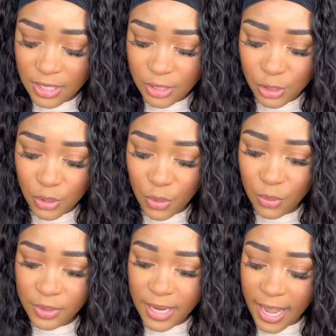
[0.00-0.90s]

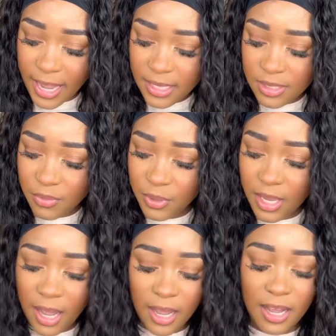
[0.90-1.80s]
so next we
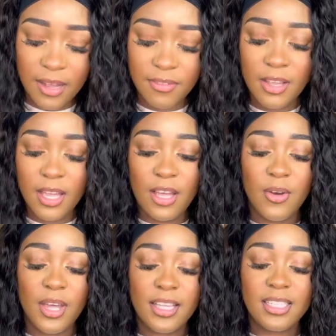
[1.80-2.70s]
have,
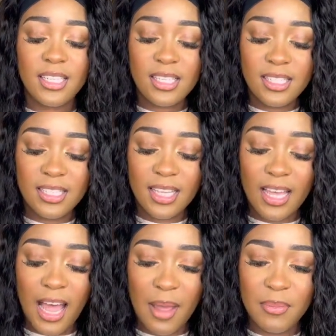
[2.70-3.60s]
okay, this
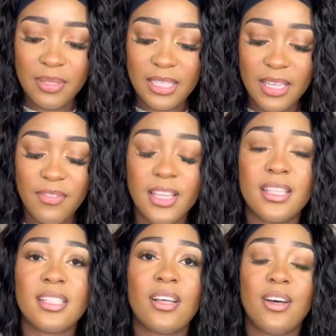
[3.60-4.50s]
I believe
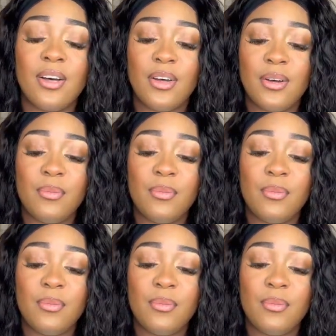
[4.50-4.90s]
it's a